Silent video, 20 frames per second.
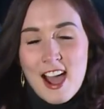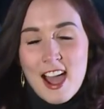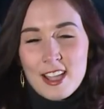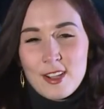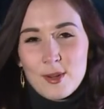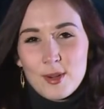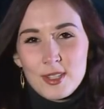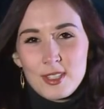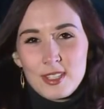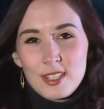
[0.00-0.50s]
Hi,
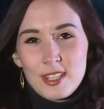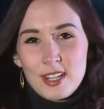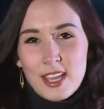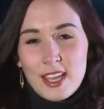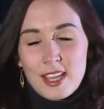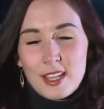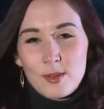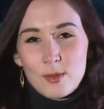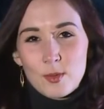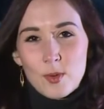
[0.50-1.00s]
Kristen
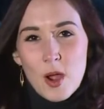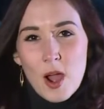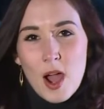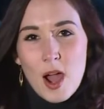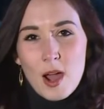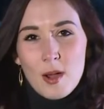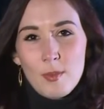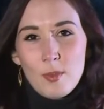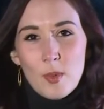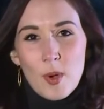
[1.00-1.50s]
and
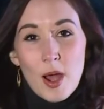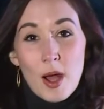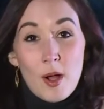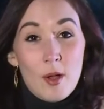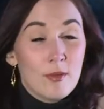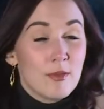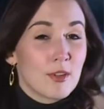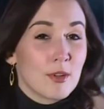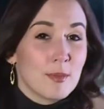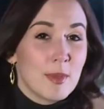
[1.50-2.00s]
Rob.
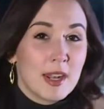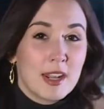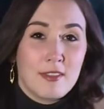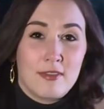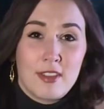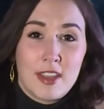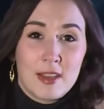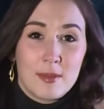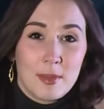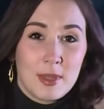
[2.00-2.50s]
Well, for many
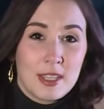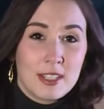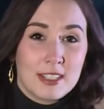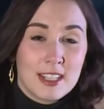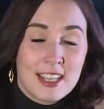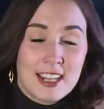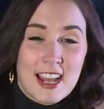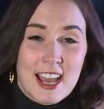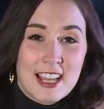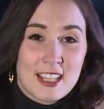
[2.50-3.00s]
families,
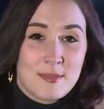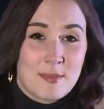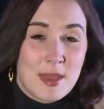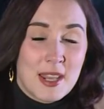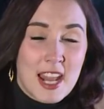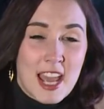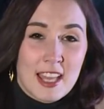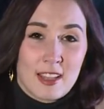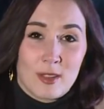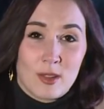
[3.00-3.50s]
it has
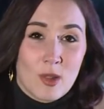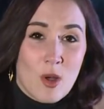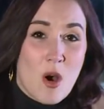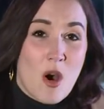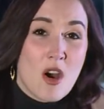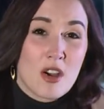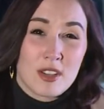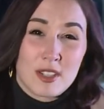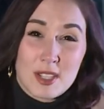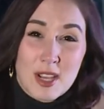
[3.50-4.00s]
been a
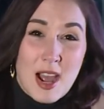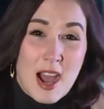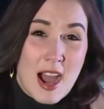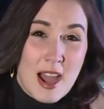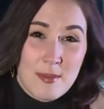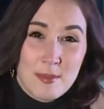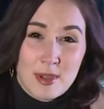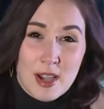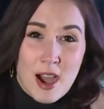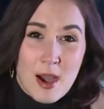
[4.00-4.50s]
long
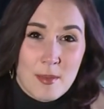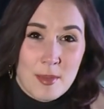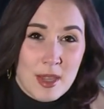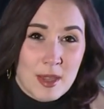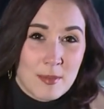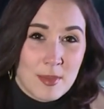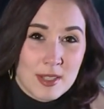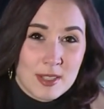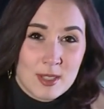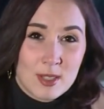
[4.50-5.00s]
time
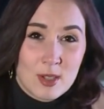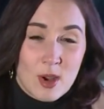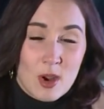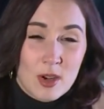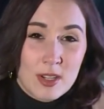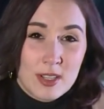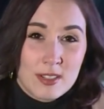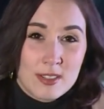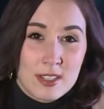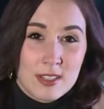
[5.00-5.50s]
coming, but
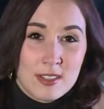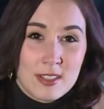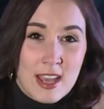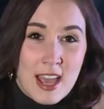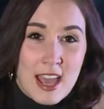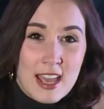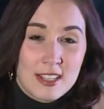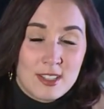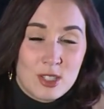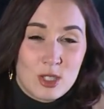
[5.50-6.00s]
starting
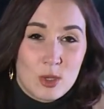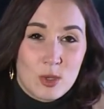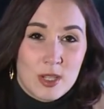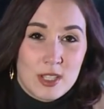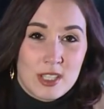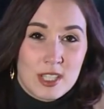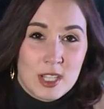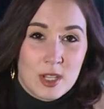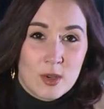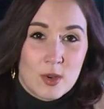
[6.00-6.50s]
today,
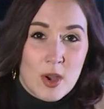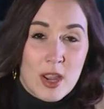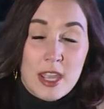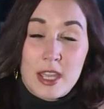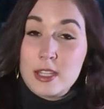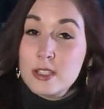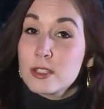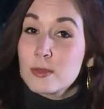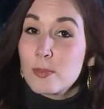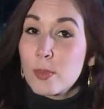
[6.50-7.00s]
students in
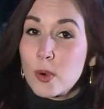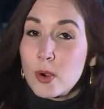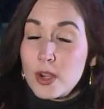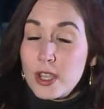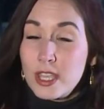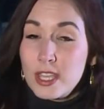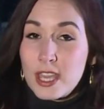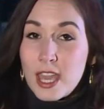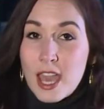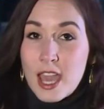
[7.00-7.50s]
grades
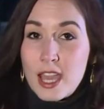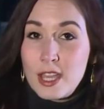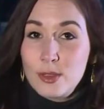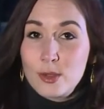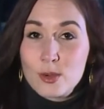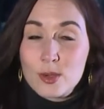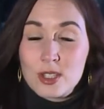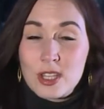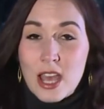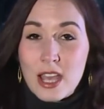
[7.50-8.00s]
pre K
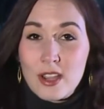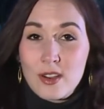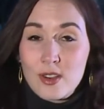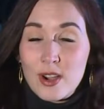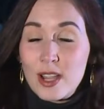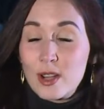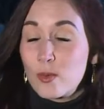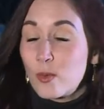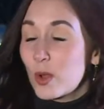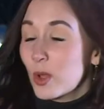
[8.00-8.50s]
through second
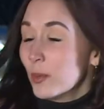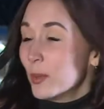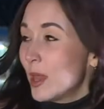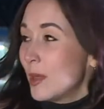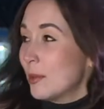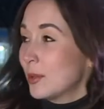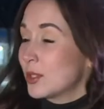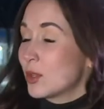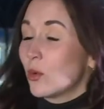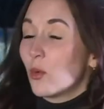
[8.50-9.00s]
grade will be
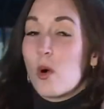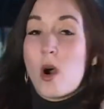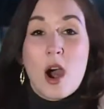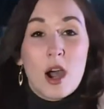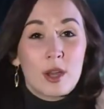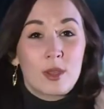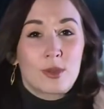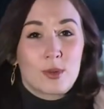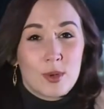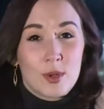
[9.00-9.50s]
able to
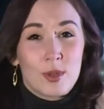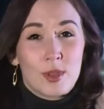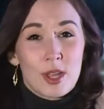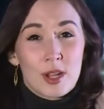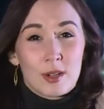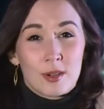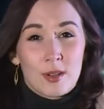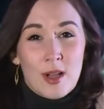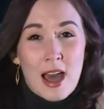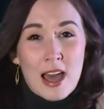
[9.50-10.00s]
walk through
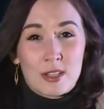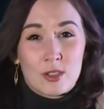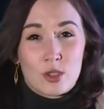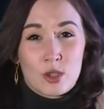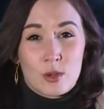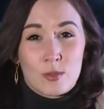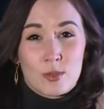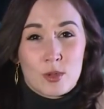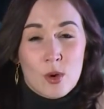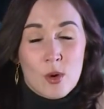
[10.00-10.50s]
their
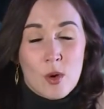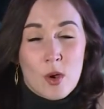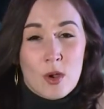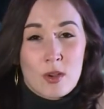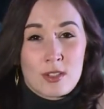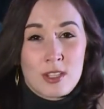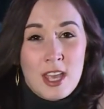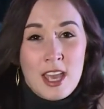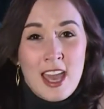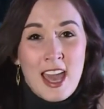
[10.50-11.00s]
classroom
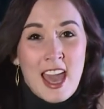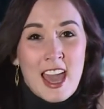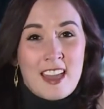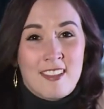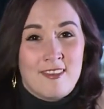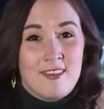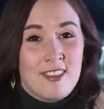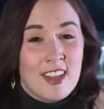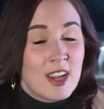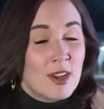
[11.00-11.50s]
doors,
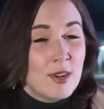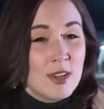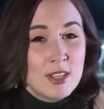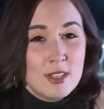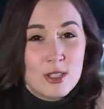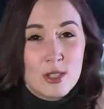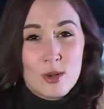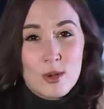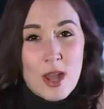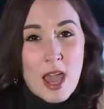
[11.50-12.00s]
and very
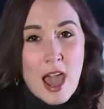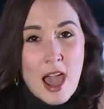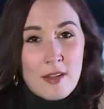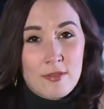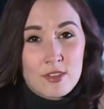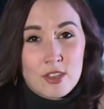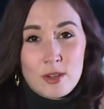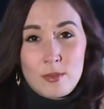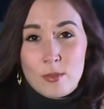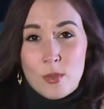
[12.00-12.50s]
soon
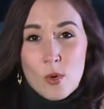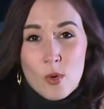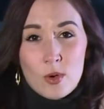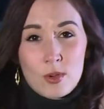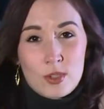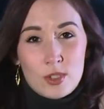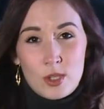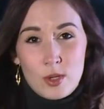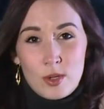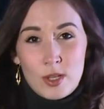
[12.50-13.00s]
after,
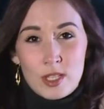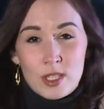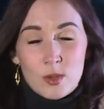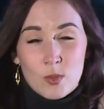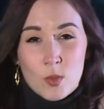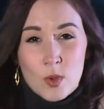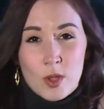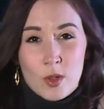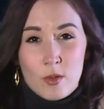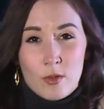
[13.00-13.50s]
more students
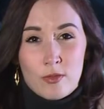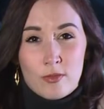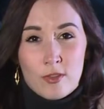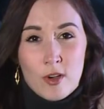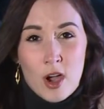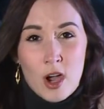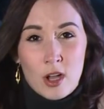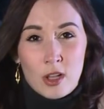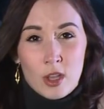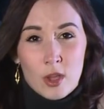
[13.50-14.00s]
will
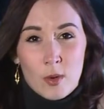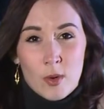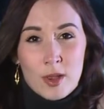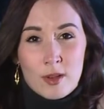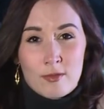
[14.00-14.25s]
follow.